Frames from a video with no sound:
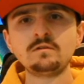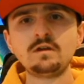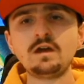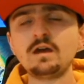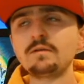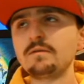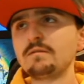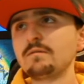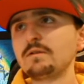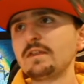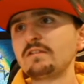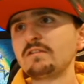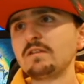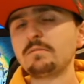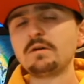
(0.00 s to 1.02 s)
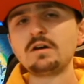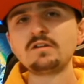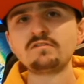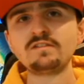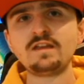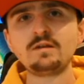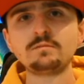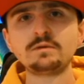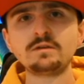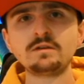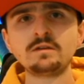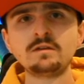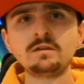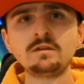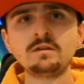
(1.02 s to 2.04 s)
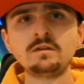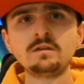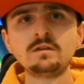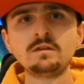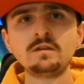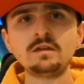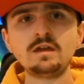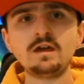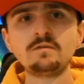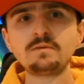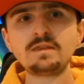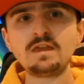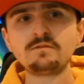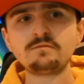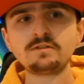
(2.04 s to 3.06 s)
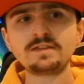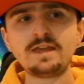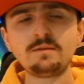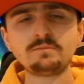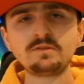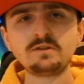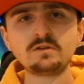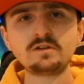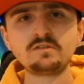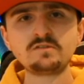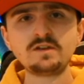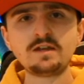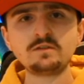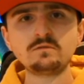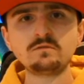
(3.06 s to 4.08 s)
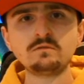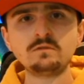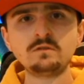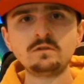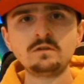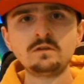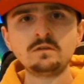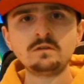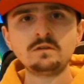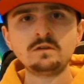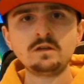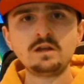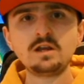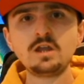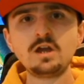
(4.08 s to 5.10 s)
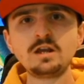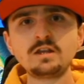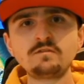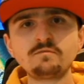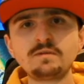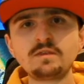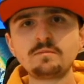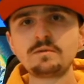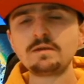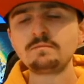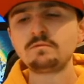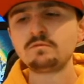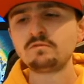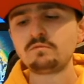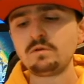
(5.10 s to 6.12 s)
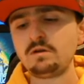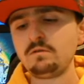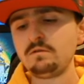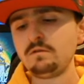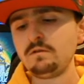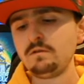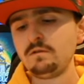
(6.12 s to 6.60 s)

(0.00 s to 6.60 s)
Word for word: Uh, well, that's in the past now, but I've been ever adapting on this channel learning from other people as well.